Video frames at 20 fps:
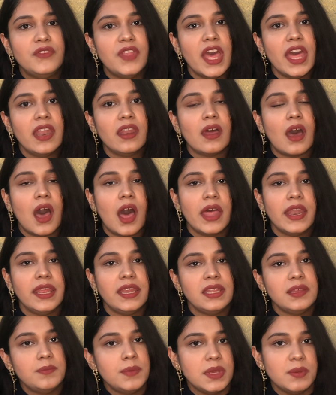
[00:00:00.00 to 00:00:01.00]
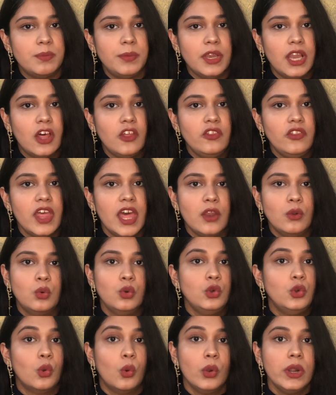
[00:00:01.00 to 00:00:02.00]
there are any people out there
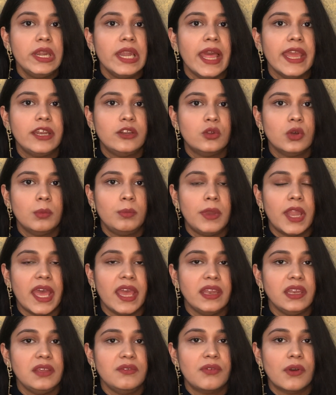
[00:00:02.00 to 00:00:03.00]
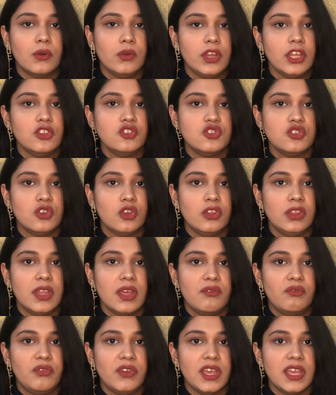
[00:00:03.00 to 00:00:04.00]
who don't like to apply any foundation on
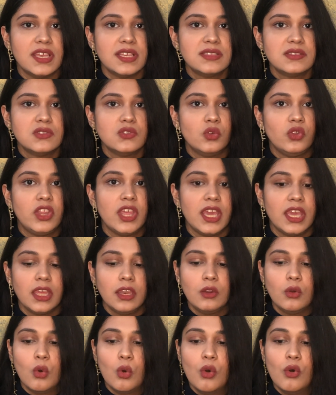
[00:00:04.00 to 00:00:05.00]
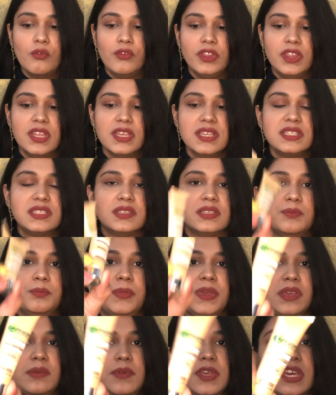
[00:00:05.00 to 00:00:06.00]
their face, so they can go with this
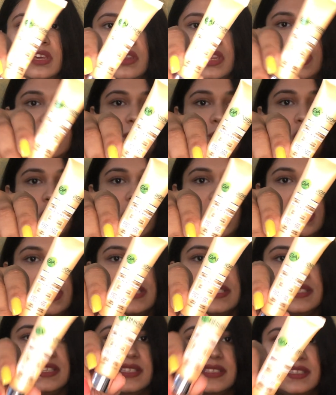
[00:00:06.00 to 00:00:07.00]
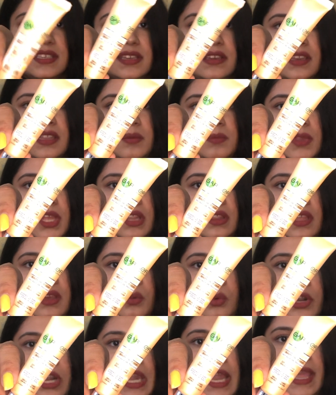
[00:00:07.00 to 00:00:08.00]
BB cream or any CC cream that they
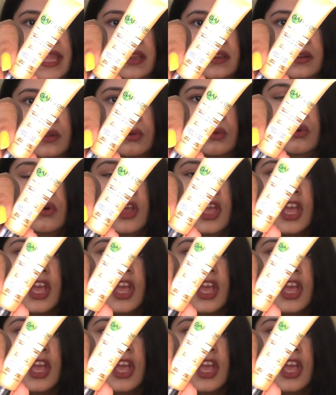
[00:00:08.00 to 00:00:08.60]
would like to.